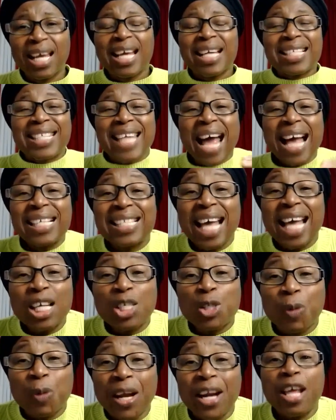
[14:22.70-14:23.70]
Test the
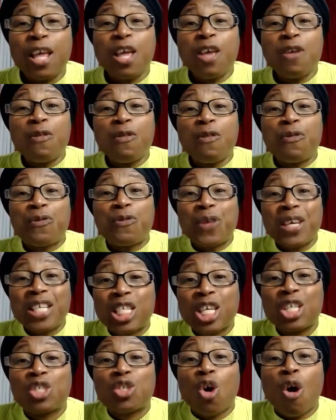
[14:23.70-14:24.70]
spirit if it
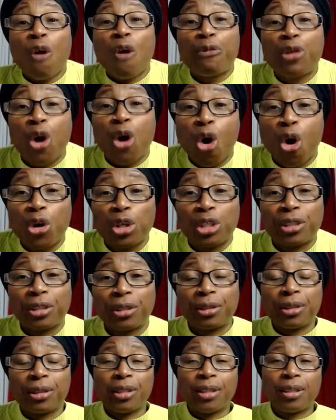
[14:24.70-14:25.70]
is of God.
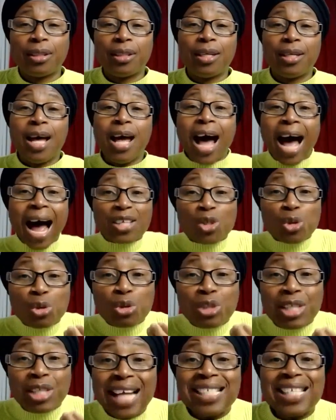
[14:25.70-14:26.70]
I should
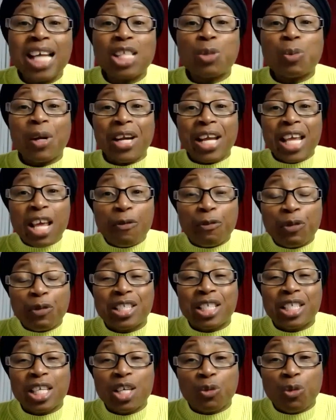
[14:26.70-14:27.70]
test the spirit if
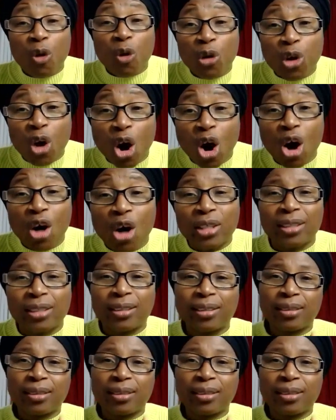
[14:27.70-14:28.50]
it is for God.